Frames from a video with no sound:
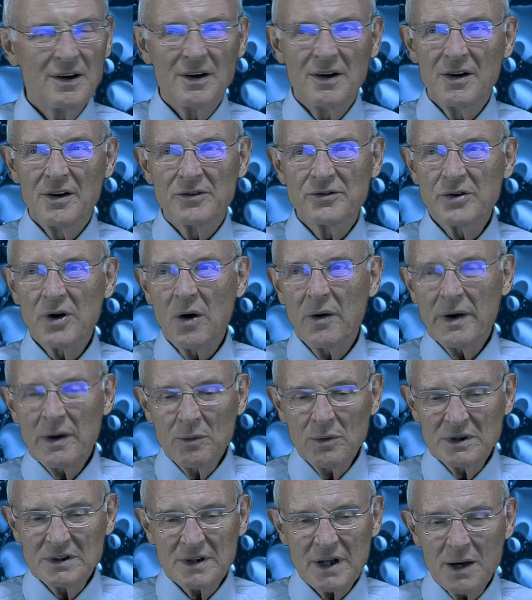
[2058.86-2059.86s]
So it
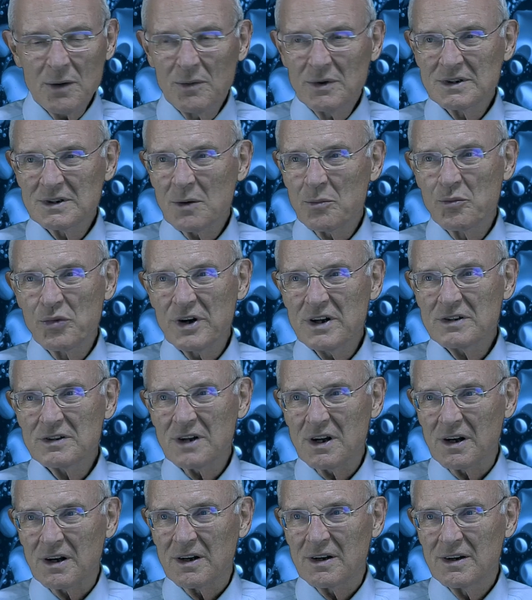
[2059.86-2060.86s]
was a
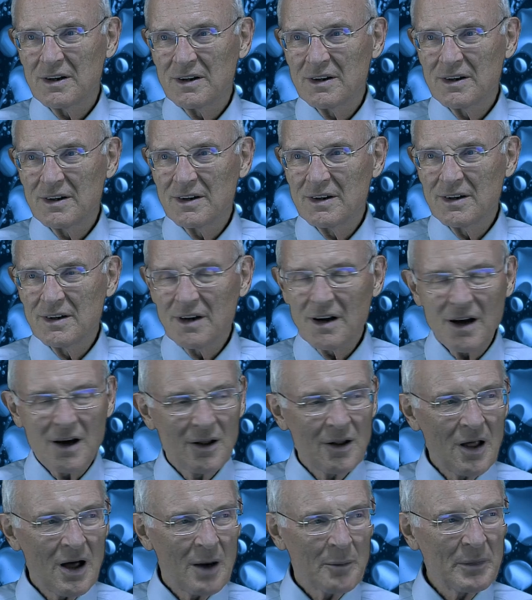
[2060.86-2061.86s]
prison.
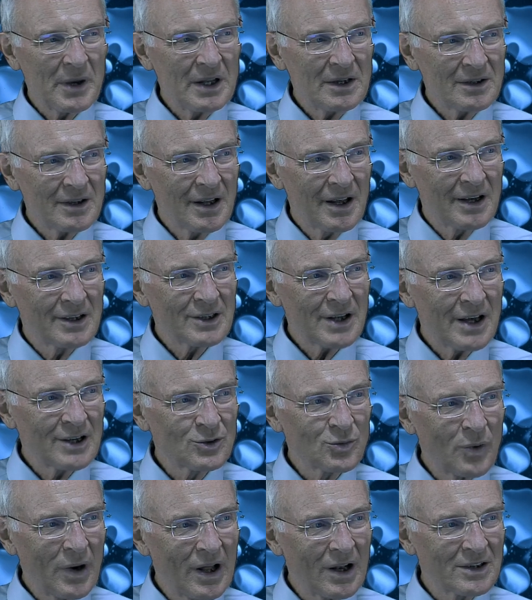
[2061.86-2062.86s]
As
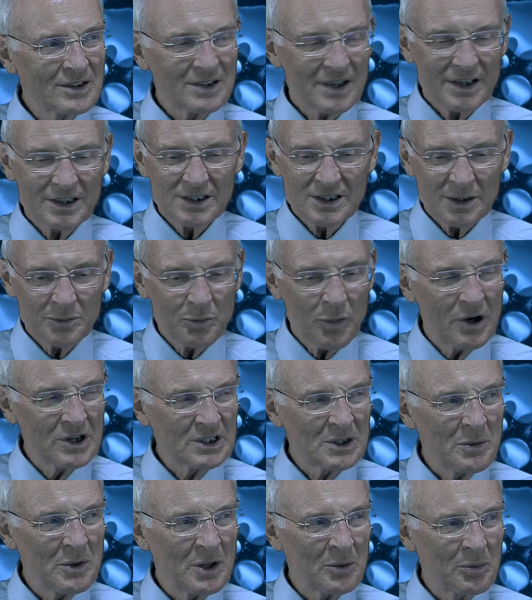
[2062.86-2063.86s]
well as it's supposed
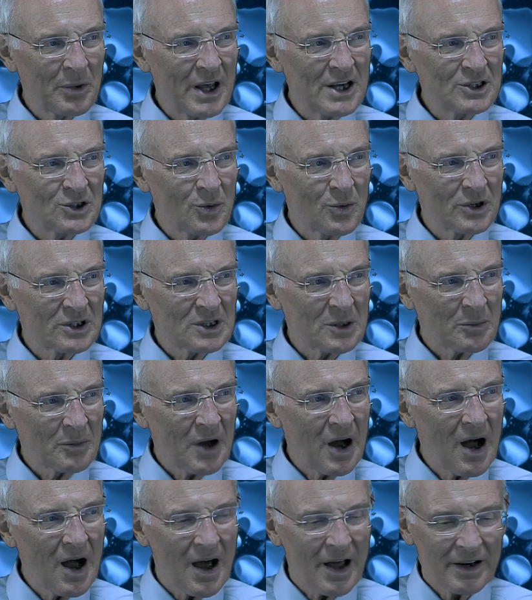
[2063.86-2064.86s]
to be the place you worship
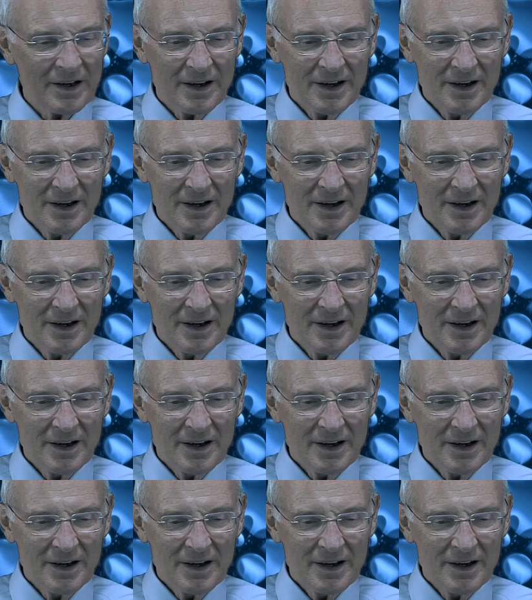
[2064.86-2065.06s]
God.